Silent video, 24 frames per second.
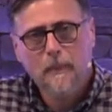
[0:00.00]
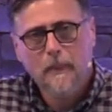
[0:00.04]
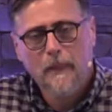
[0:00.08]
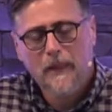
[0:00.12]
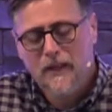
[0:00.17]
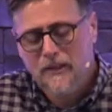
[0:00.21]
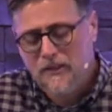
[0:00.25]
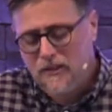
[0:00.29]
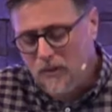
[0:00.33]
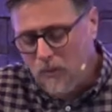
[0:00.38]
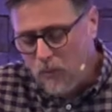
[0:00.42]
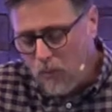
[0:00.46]

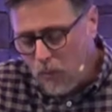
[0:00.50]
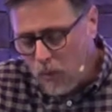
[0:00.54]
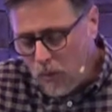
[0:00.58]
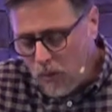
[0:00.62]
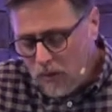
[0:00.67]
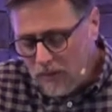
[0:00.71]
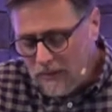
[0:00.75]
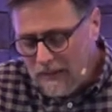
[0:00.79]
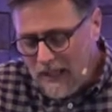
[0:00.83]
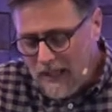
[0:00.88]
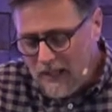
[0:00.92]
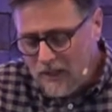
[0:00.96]
Is the
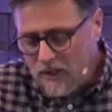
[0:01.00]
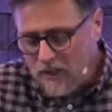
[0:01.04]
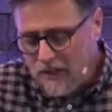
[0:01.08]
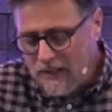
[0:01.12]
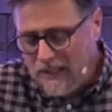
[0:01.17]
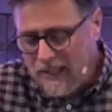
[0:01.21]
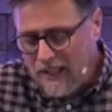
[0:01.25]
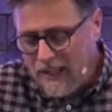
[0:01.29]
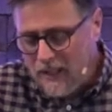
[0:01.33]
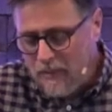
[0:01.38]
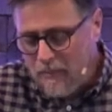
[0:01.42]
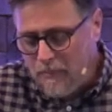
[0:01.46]
world actually
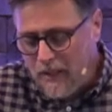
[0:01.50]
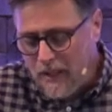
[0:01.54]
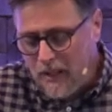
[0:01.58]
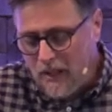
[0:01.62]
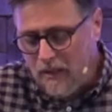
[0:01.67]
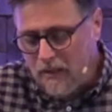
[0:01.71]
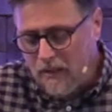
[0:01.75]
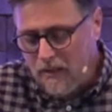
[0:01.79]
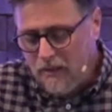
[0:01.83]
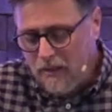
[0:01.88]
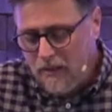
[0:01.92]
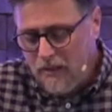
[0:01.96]
getting
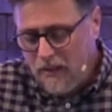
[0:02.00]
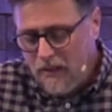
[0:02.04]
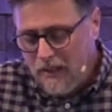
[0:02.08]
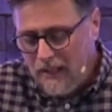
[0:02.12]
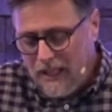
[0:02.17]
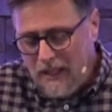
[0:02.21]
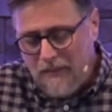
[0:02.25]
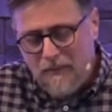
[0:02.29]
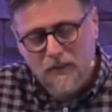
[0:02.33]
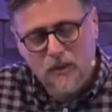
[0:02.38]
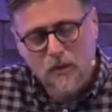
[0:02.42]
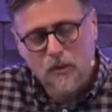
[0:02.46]
better?
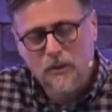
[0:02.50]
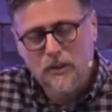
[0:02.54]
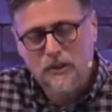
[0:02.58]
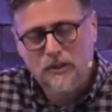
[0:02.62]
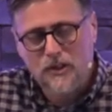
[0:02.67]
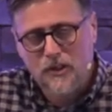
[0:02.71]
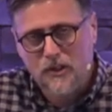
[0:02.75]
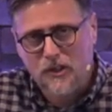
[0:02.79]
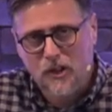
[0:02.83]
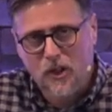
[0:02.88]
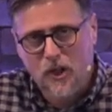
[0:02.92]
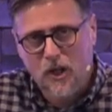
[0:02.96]
Even though
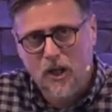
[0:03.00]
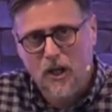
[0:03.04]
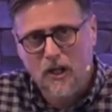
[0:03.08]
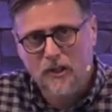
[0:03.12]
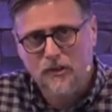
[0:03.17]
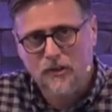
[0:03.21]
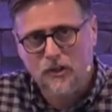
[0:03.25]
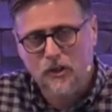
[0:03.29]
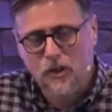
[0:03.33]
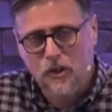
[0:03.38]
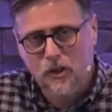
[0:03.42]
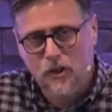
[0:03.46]
this is
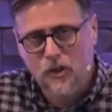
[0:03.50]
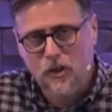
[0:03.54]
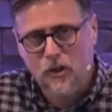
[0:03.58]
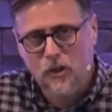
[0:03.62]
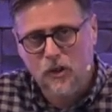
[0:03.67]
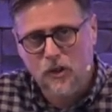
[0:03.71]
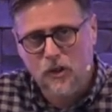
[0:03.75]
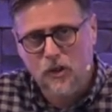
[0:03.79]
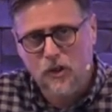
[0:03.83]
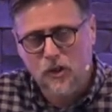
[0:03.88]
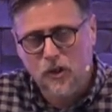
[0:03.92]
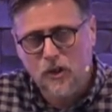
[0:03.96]
God's
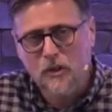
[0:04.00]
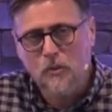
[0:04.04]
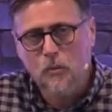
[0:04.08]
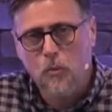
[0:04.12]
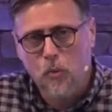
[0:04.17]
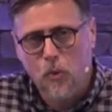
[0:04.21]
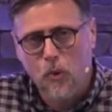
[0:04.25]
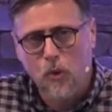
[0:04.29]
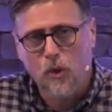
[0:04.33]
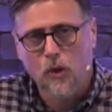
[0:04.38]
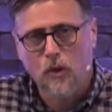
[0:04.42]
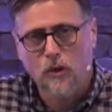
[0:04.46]
good
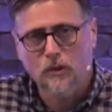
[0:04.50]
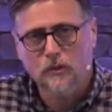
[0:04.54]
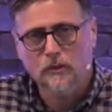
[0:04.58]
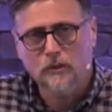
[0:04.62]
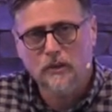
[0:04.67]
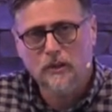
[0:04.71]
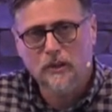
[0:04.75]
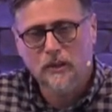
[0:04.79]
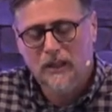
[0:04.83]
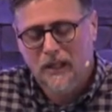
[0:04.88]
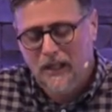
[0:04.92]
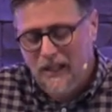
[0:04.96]
world,
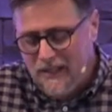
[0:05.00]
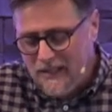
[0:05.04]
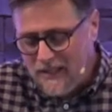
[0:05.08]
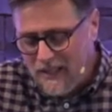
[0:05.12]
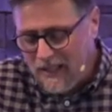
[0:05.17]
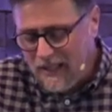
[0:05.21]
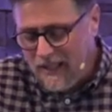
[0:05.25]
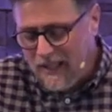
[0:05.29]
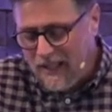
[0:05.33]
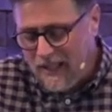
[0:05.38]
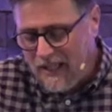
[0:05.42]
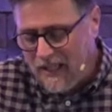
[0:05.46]
is
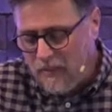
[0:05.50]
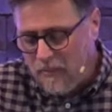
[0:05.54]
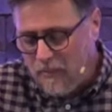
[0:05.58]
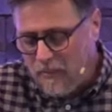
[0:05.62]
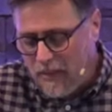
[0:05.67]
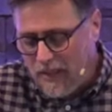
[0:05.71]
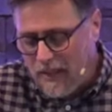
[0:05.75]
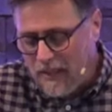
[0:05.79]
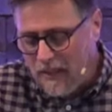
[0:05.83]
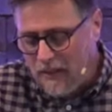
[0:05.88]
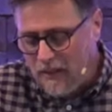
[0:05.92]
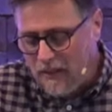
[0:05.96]
it getting
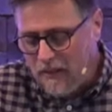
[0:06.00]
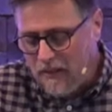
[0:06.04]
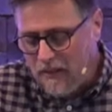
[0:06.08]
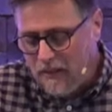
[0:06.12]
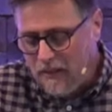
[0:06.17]
better?